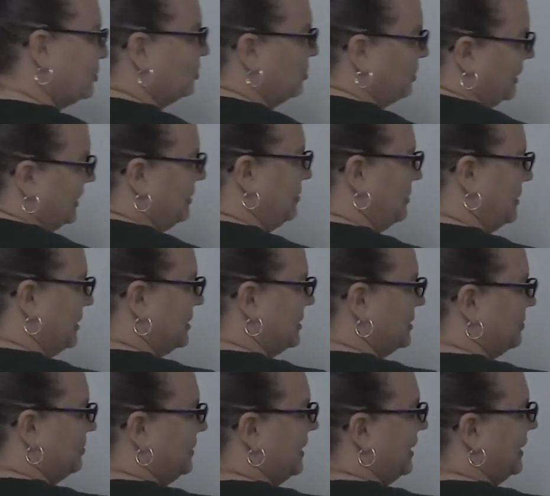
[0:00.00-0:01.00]
20 because
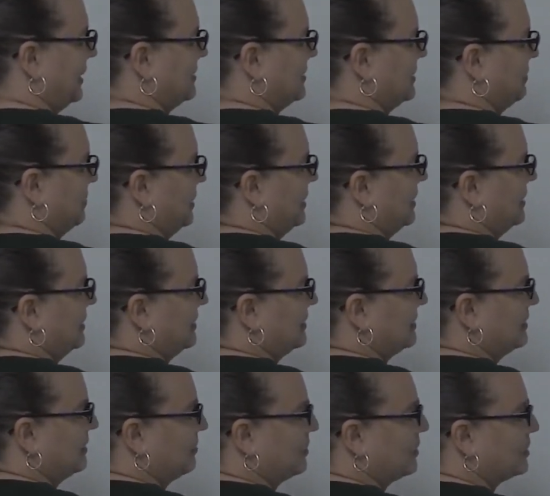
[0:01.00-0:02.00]
we estimated these
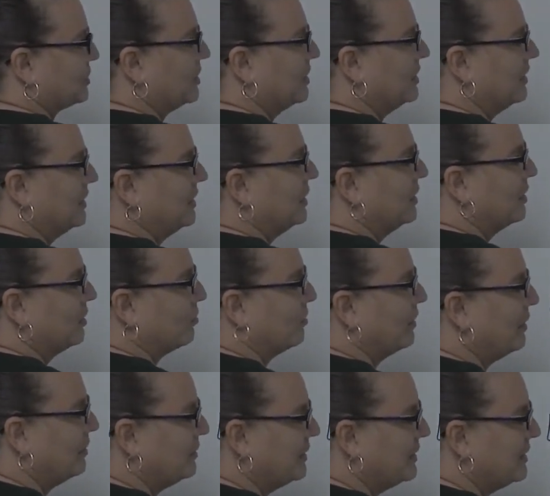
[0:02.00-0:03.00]
numbers,
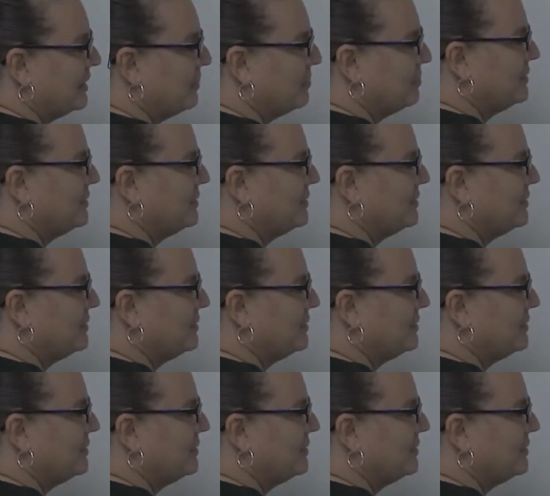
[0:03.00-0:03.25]
rounded them,